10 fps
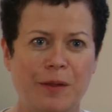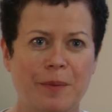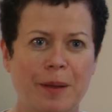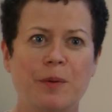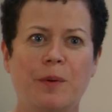you
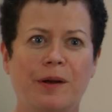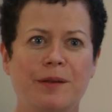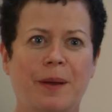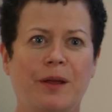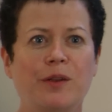might be
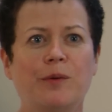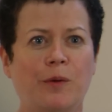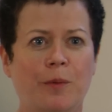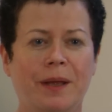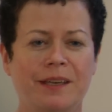worried about you or
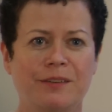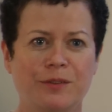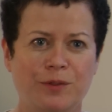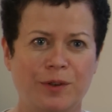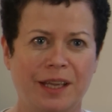your
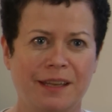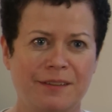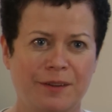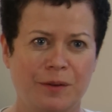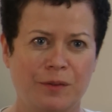managers falling into in